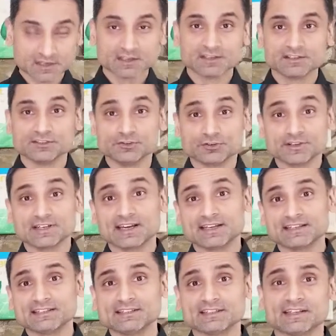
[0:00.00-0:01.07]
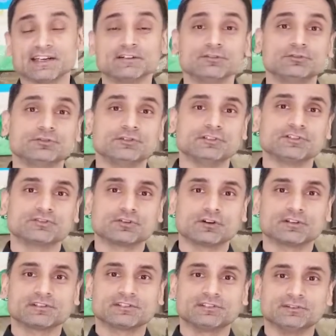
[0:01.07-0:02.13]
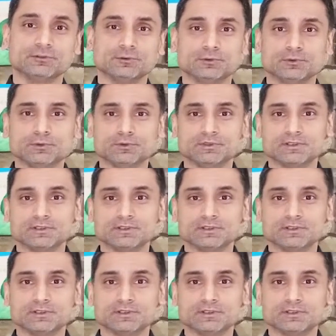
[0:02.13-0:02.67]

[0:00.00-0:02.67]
You can add indicators to the charts to